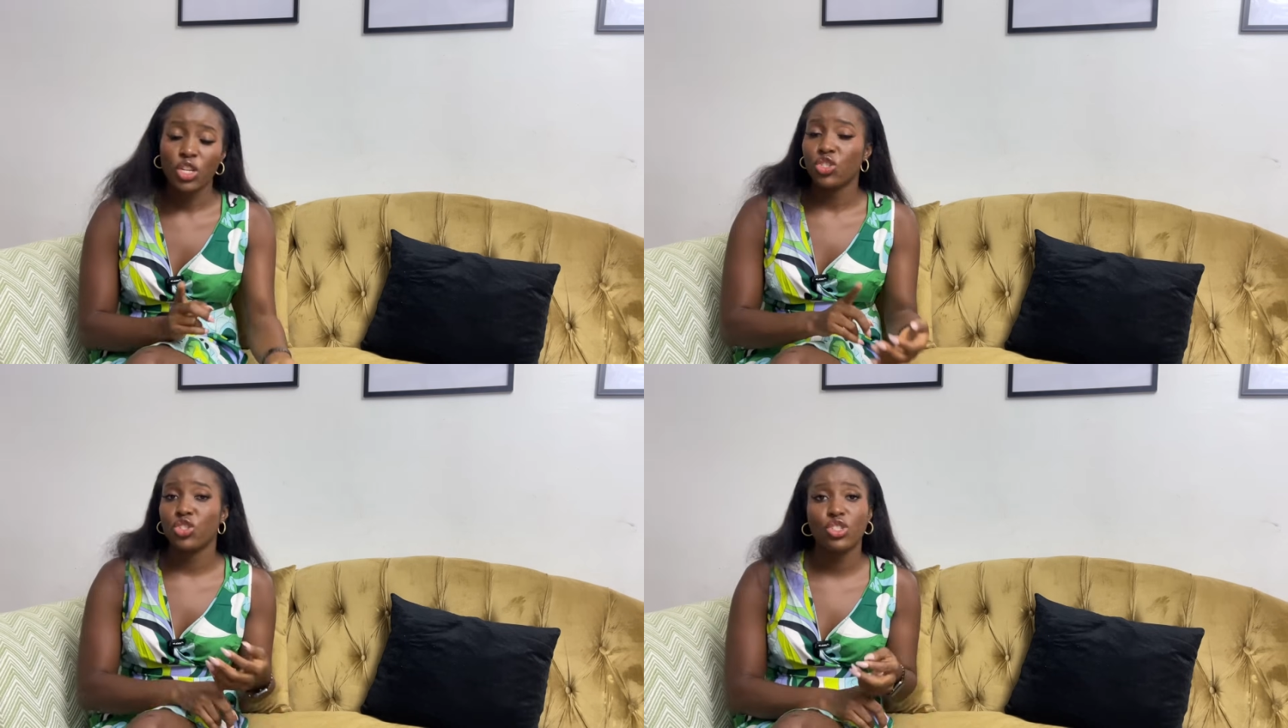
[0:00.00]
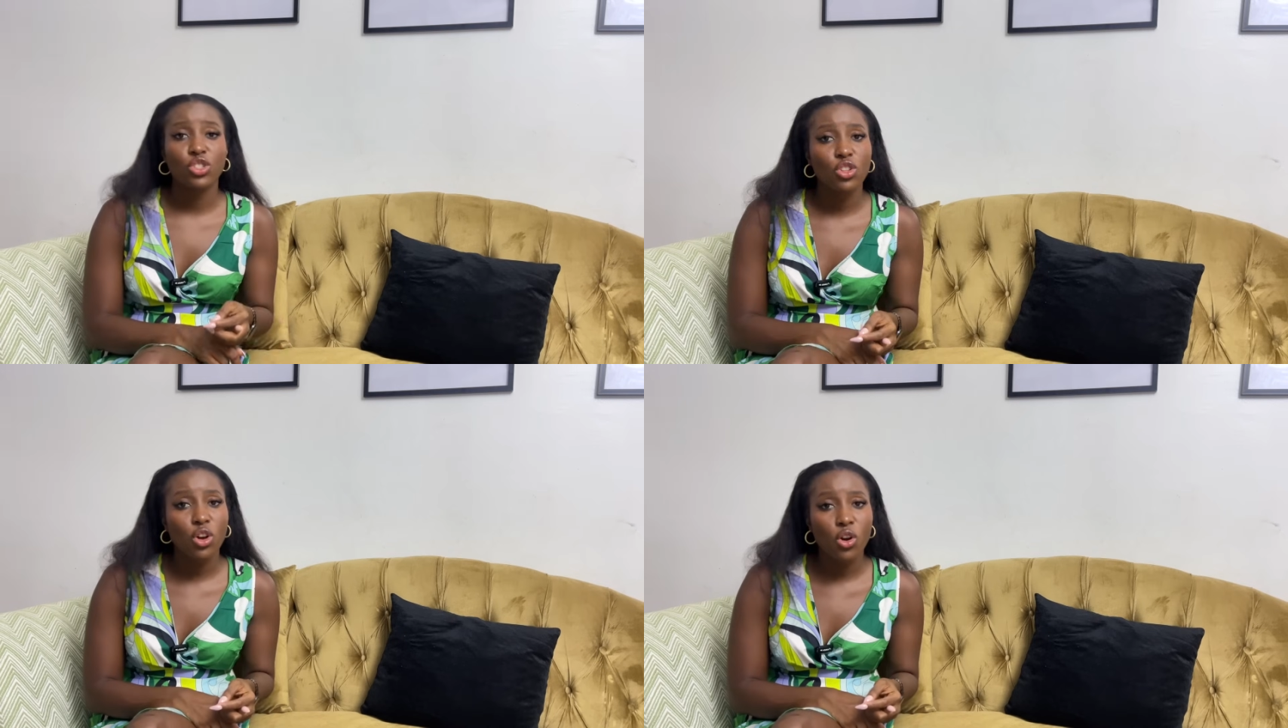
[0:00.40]
She did
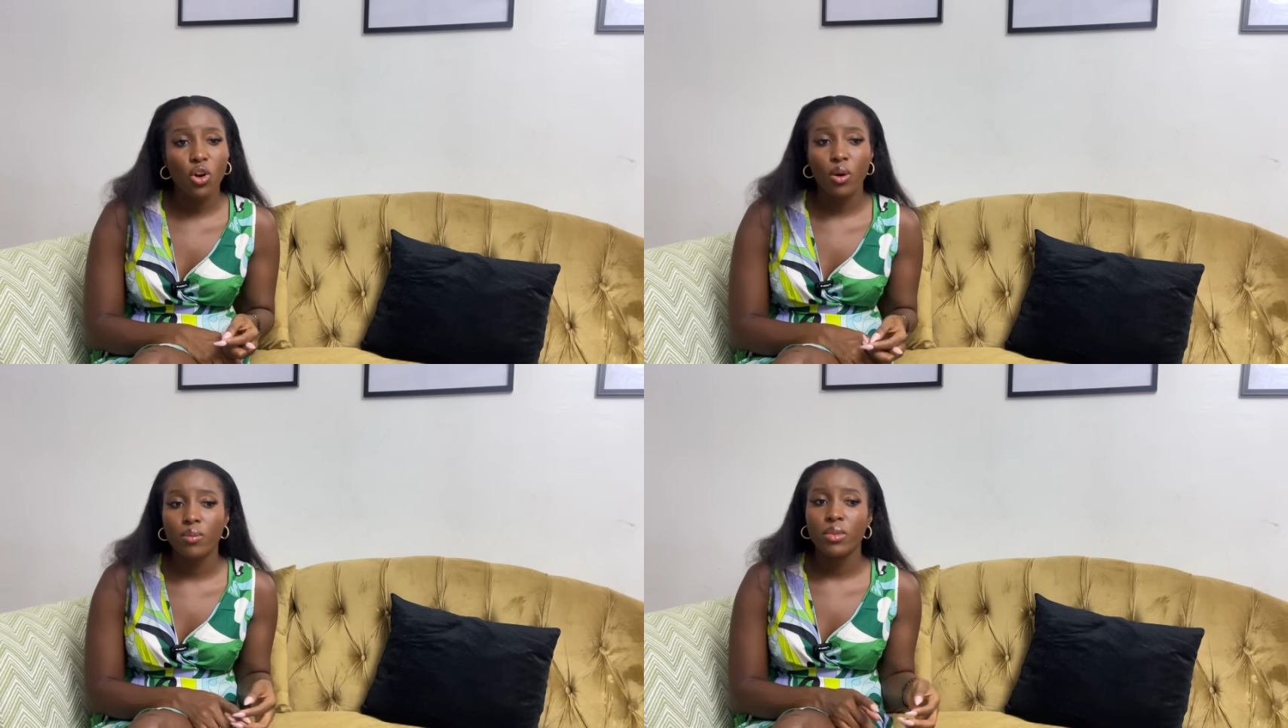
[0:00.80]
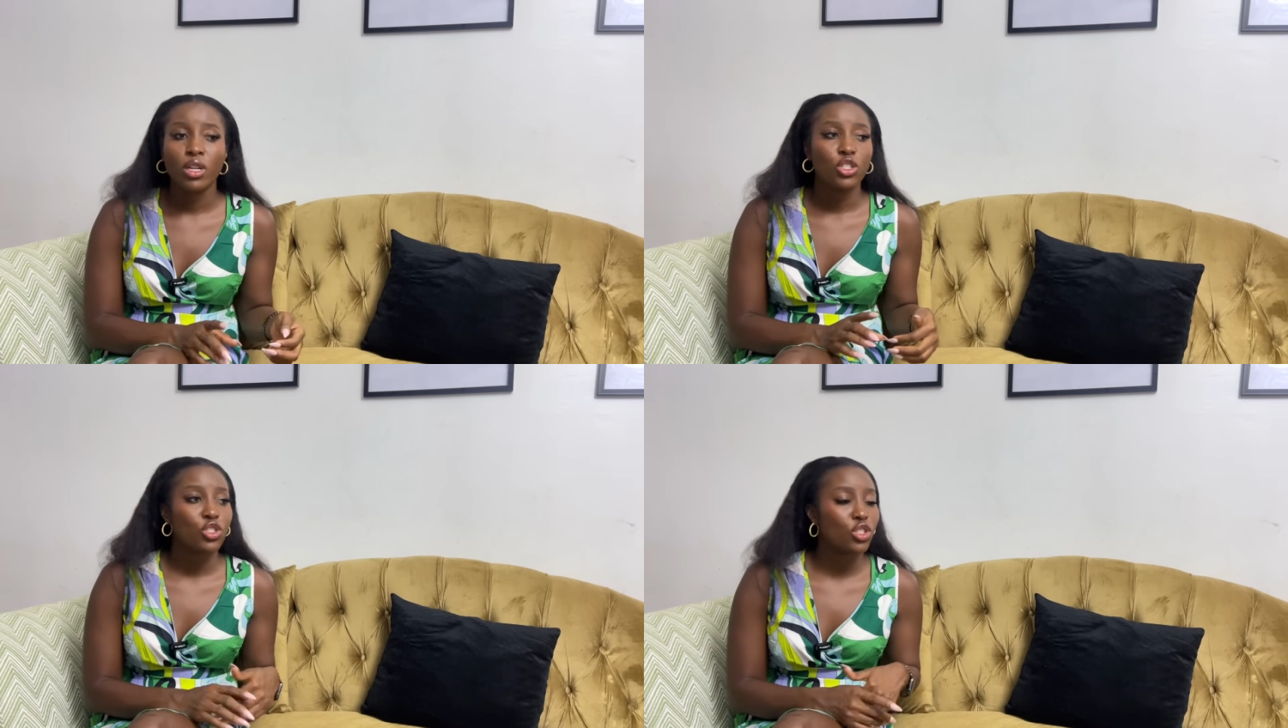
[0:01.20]
not come.
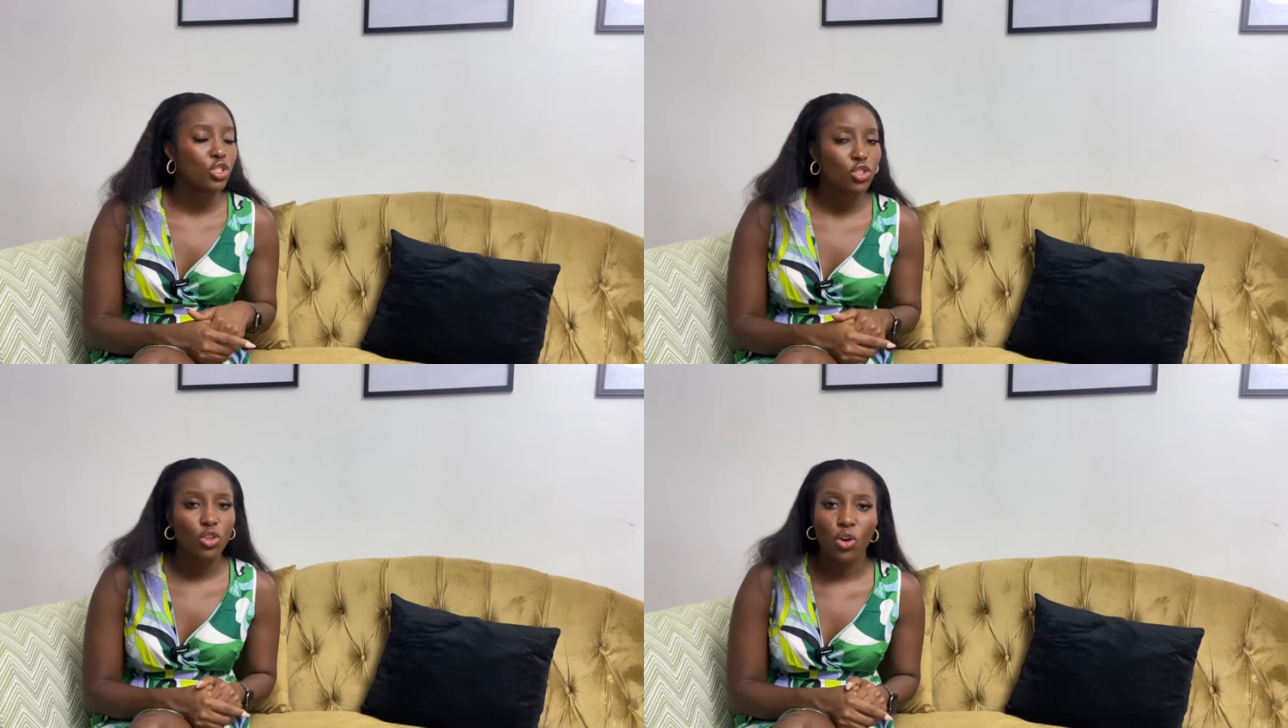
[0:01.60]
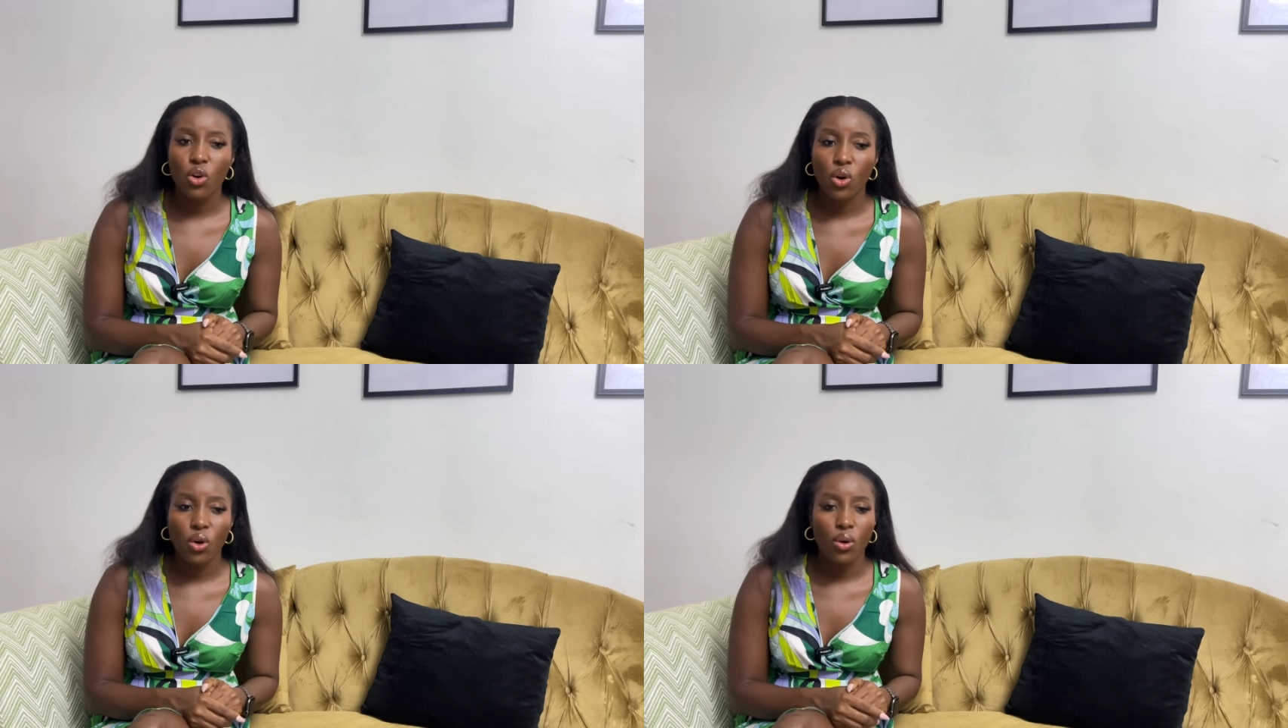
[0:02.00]
She did not
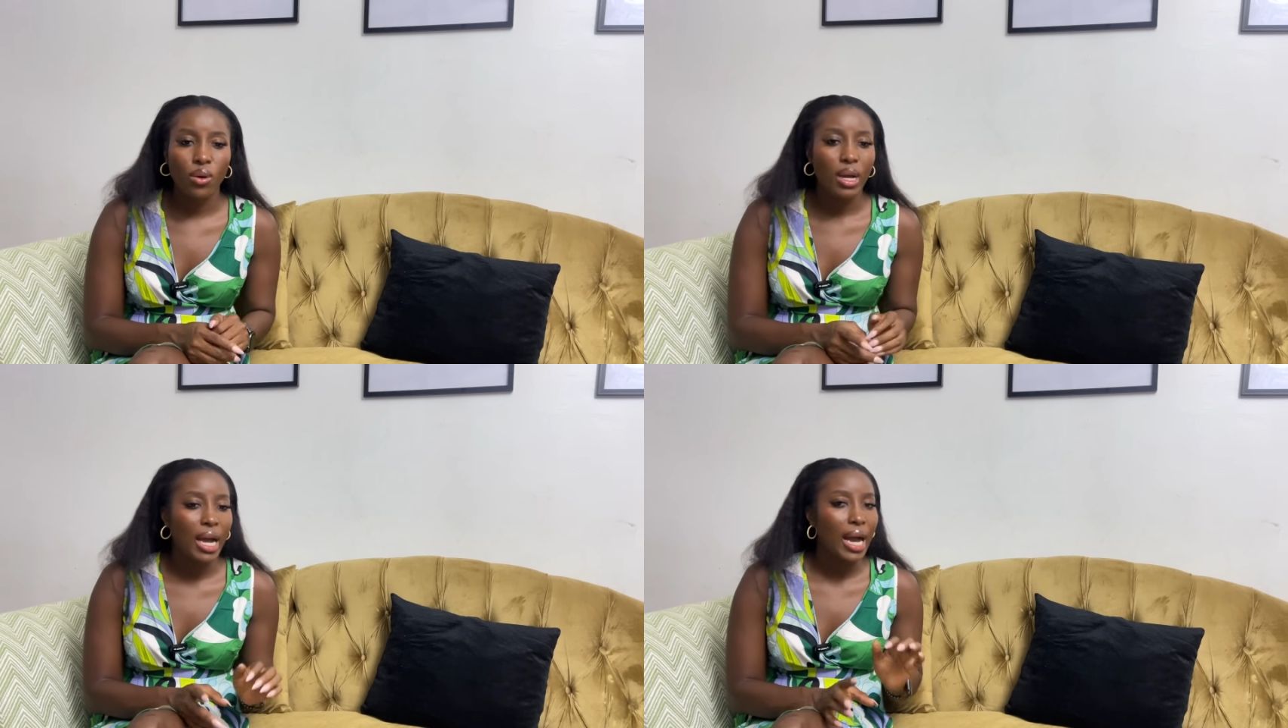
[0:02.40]
call.